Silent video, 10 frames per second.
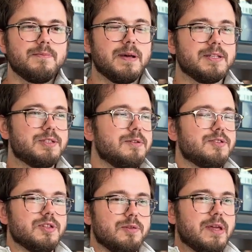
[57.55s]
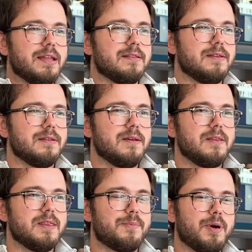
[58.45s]
But as soon as you do that,
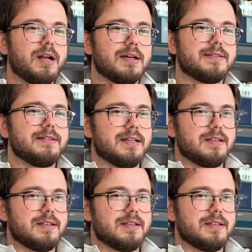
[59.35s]
the product's not